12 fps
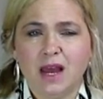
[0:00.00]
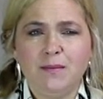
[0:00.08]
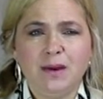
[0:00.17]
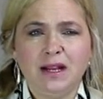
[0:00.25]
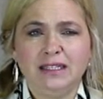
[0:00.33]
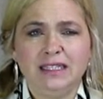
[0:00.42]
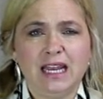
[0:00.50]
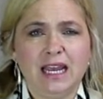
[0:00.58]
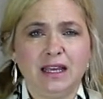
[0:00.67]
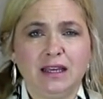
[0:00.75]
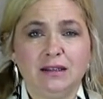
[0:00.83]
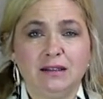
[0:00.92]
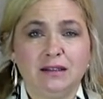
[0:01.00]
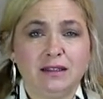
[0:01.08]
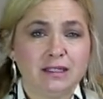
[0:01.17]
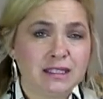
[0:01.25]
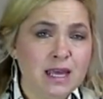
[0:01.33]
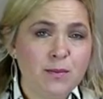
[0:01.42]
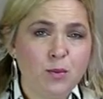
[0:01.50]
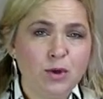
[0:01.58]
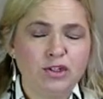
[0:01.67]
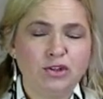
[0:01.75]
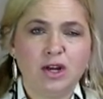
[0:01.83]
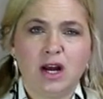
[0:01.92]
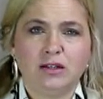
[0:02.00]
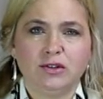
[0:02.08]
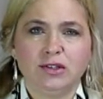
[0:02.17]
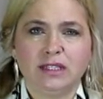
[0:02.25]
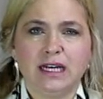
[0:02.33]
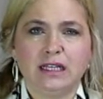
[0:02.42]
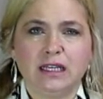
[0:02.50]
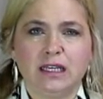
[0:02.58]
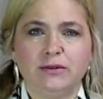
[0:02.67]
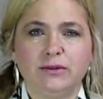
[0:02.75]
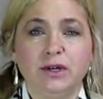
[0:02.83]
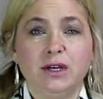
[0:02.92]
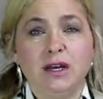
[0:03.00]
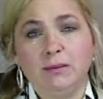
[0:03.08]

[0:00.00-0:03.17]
I'm not saying skip what your doctor is telling you.